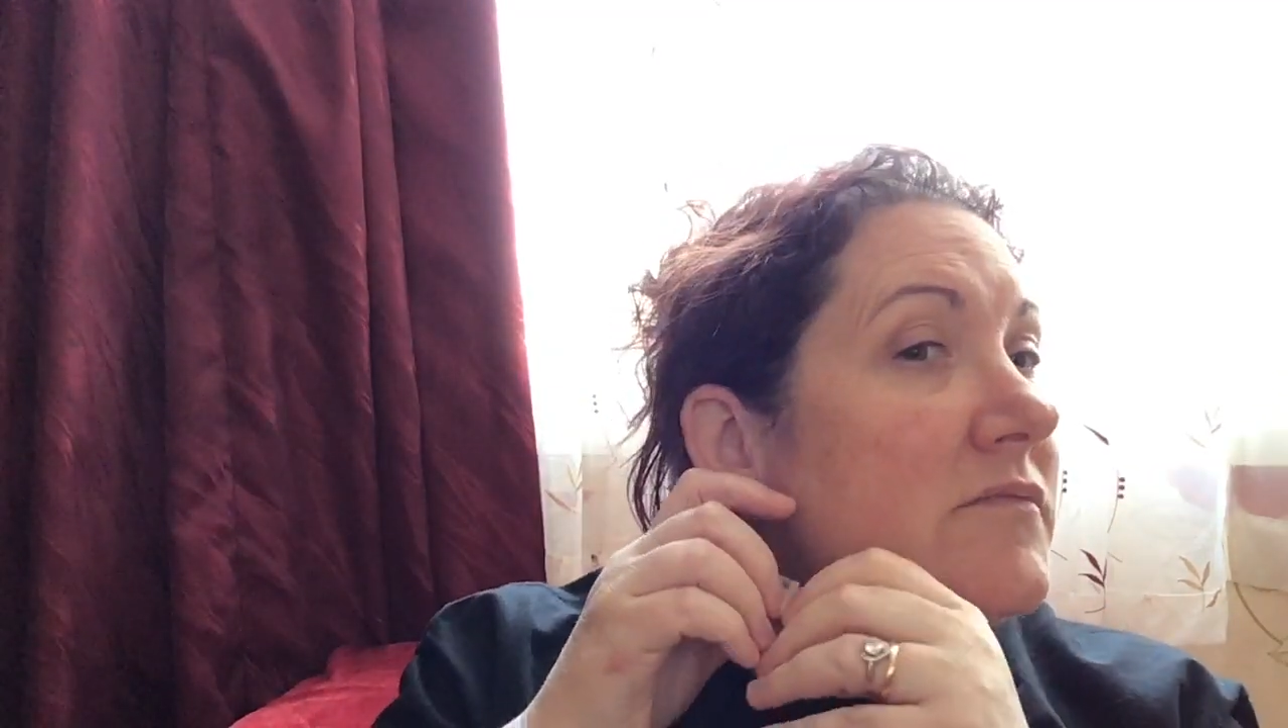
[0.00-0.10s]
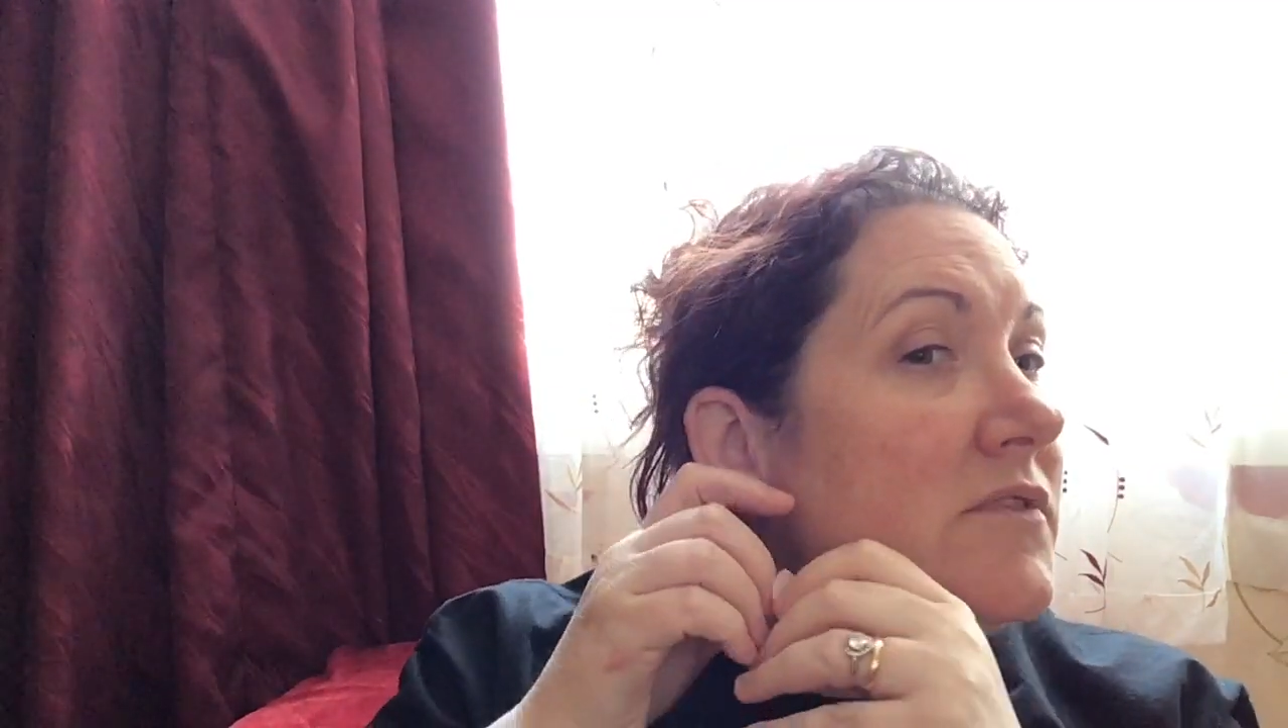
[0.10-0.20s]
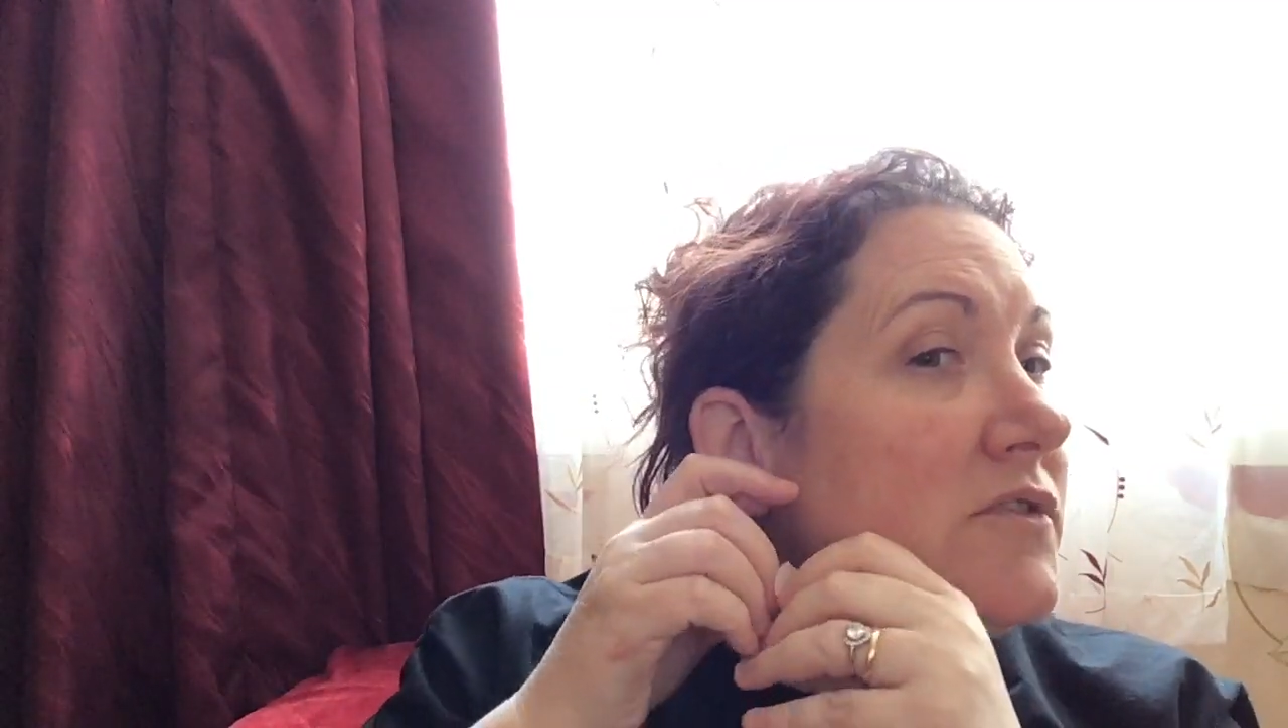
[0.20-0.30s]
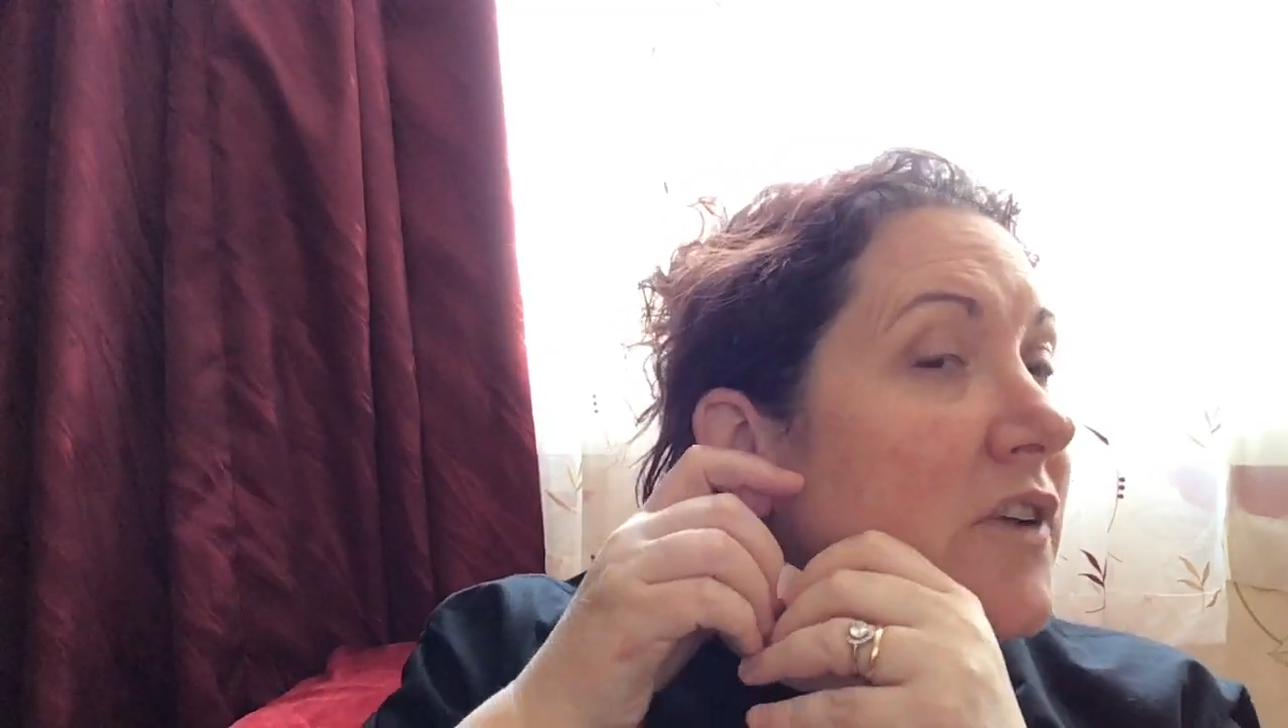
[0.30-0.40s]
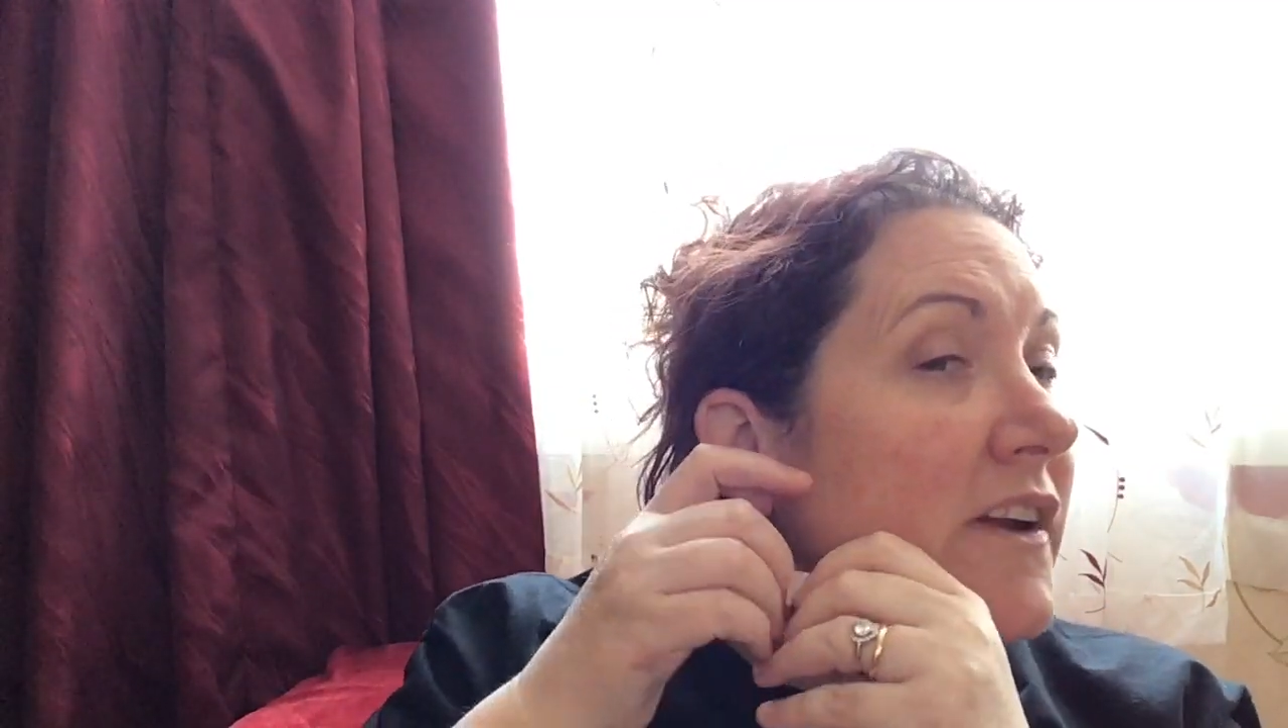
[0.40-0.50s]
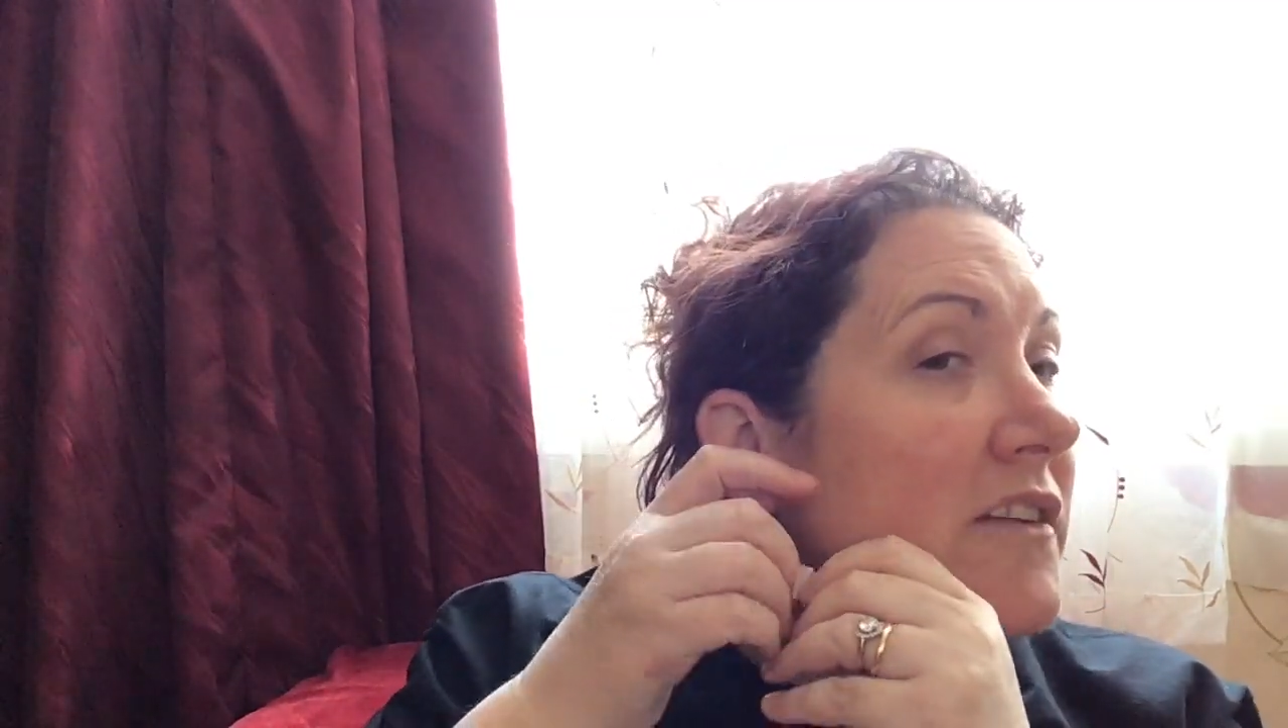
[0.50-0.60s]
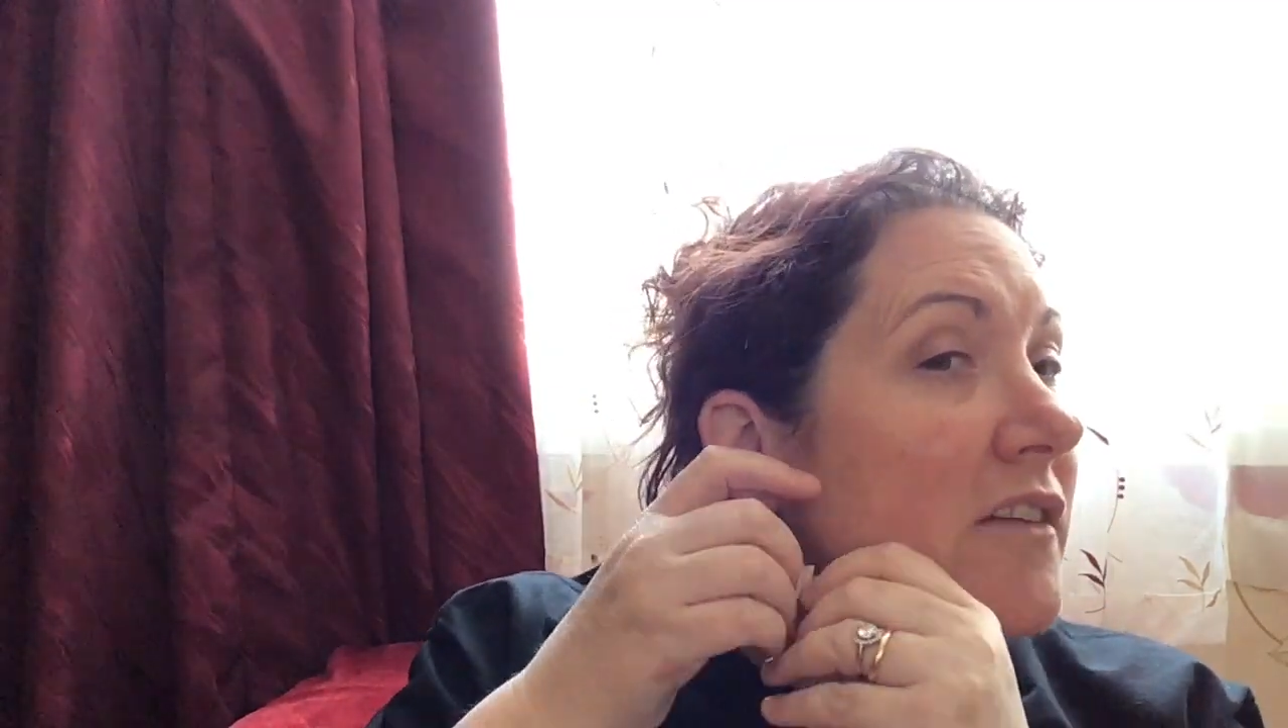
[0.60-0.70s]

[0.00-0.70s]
Let's try this